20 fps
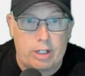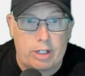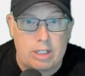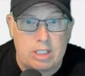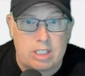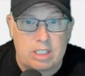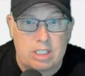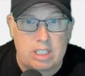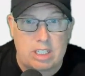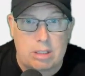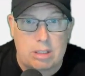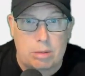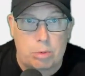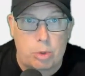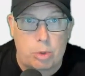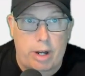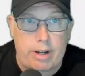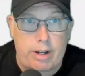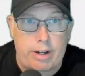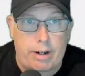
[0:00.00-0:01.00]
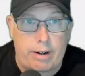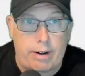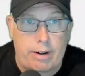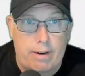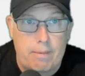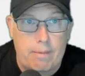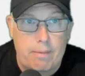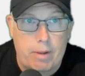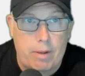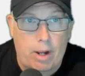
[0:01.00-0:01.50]
good system trend here
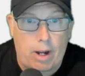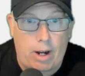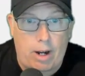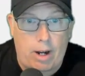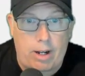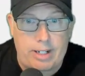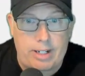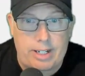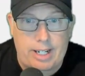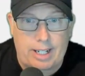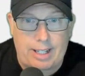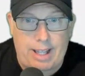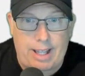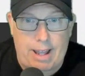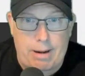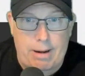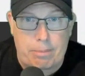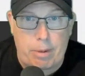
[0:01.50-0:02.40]
on the Atlanta